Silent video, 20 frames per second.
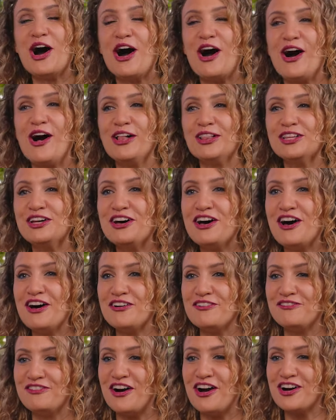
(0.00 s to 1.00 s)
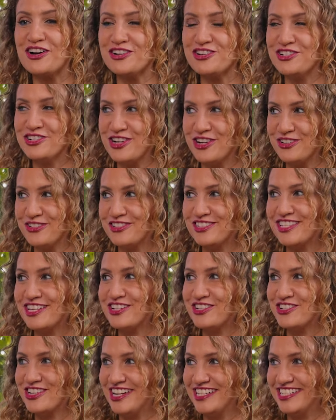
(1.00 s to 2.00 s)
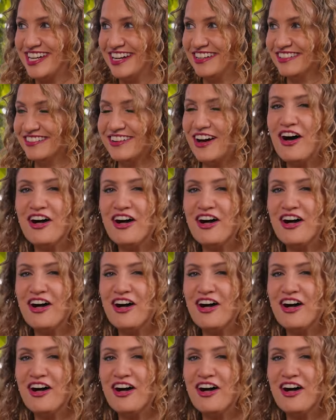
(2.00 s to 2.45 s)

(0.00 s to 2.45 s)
all of our shows shut down.